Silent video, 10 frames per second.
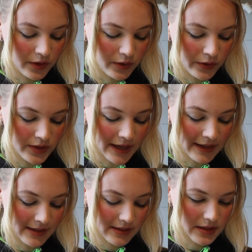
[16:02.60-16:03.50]
views,
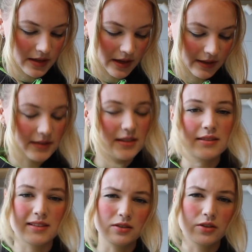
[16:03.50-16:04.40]
and it's
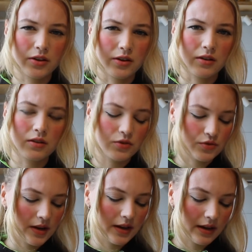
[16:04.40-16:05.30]
this little girl
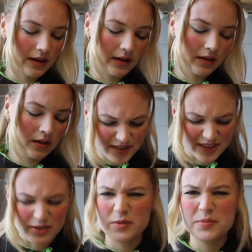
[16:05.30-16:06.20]
drinking
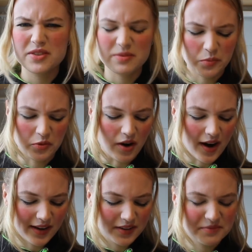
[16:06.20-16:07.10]
syrups
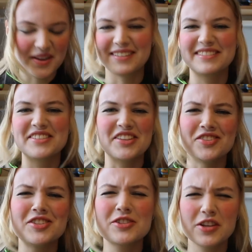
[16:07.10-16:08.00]
prime.
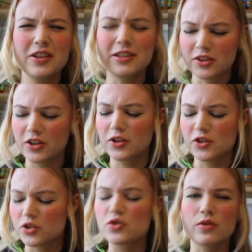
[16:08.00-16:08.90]
This little girl
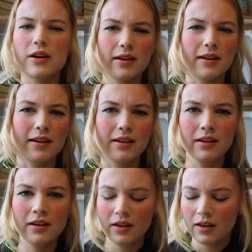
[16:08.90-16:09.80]
just
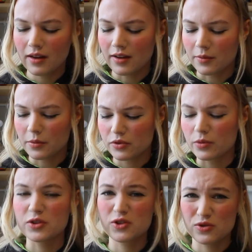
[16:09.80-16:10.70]
drinking
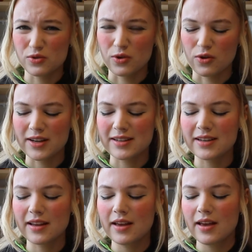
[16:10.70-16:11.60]
through a straw, and